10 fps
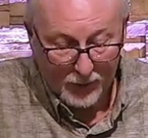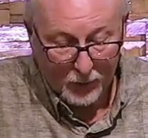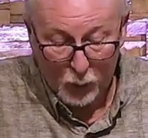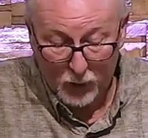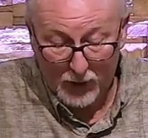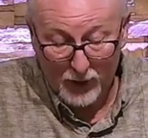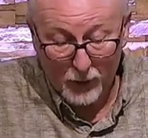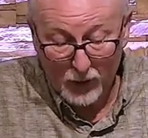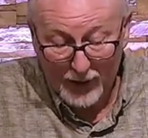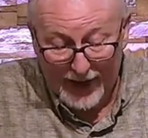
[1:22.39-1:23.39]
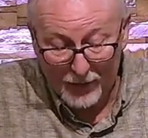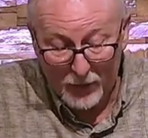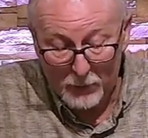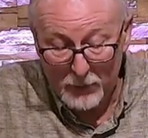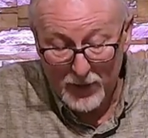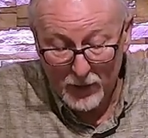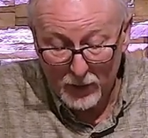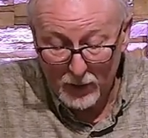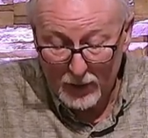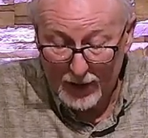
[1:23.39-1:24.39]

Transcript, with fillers: who are literally out in the middle